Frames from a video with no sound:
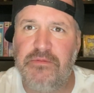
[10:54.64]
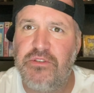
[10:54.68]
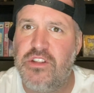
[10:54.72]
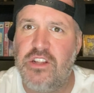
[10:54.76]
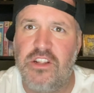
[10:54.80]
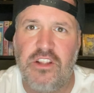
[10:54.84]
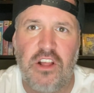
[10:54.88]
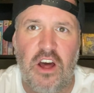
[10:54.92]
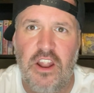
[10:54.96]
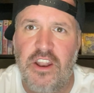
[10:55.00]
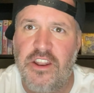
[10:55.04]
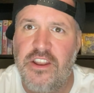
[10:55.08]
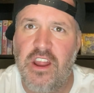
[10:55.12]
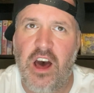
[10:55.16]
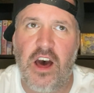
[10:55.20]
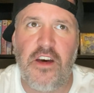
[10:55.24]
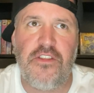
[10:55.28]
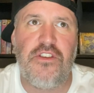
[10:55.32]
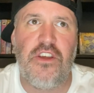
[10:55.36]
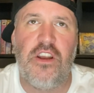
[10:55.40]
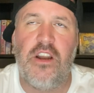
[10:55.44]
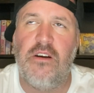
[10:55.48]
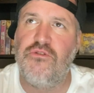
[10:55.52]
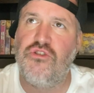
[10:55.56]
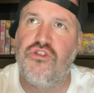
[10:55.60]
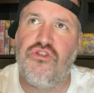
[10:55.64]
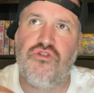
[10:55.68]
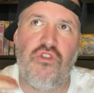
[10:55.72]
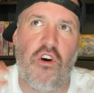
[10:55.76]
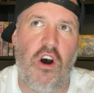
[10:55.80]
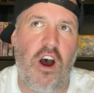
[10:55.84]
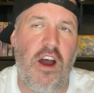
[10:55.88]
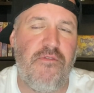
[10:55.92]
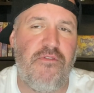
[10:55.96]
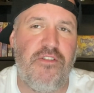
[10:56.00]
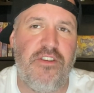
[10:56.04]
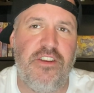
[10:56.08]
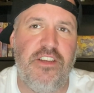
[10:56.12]
Like nothing. I was
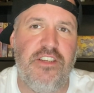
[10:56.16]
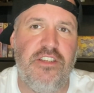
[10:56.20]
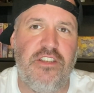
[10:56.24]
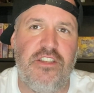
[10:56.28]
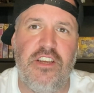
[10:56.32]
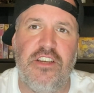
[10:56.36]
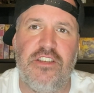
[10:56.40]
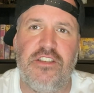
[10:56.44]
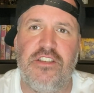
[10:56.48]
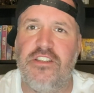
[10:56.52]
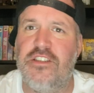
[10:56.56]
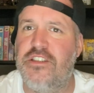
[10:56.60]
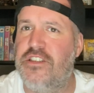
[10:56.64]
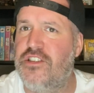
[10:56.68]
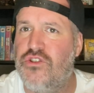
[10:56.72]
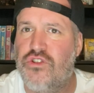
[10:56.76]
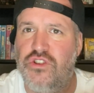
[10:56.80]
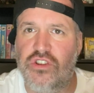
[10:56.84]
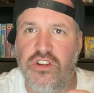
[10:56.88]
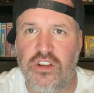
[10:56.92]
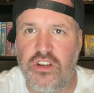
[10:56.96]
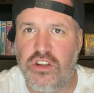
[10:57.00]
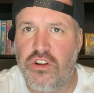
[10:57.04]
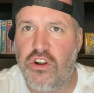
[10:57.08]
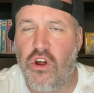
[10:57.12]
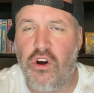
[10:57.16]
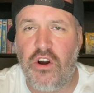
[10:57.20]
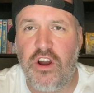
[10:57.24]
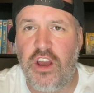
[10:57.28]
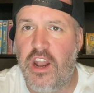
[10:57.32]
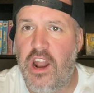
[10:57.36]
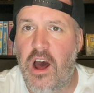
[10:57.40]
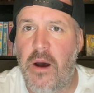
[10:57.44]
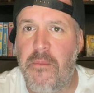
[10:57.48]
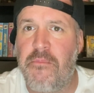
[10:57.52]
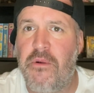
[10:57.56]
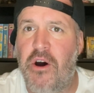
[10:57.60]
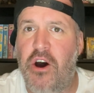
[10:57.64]
driving these distances, clocking
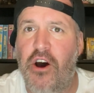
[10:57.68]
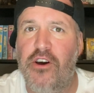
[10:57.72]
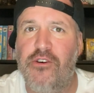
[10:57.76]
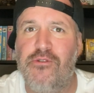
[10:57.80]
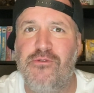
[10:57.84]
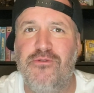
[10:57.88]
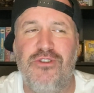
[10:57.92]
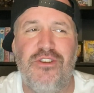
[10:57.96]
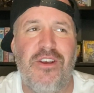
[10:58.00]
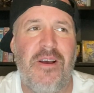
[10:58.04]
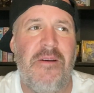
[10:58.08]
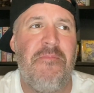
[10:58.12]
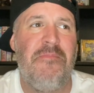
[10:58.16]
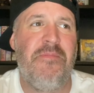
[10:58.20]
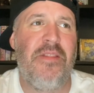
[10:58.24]
up miles,